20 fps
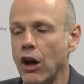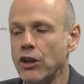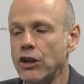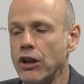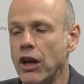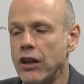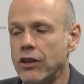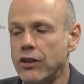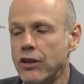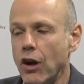
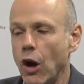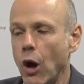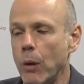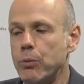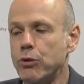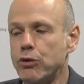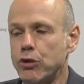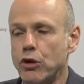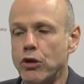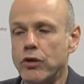not
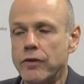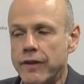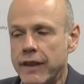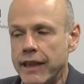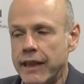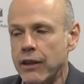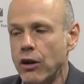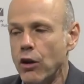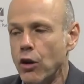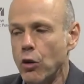
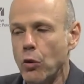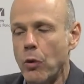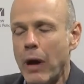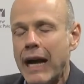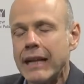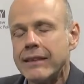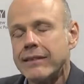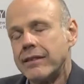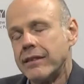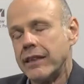observing
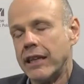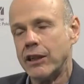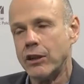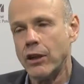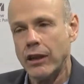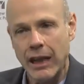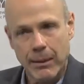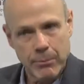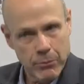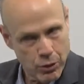rats in
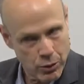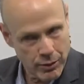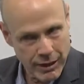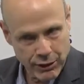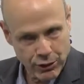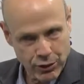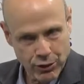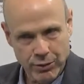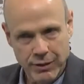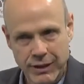a
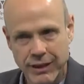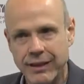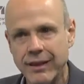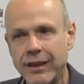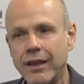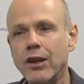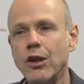laboratory.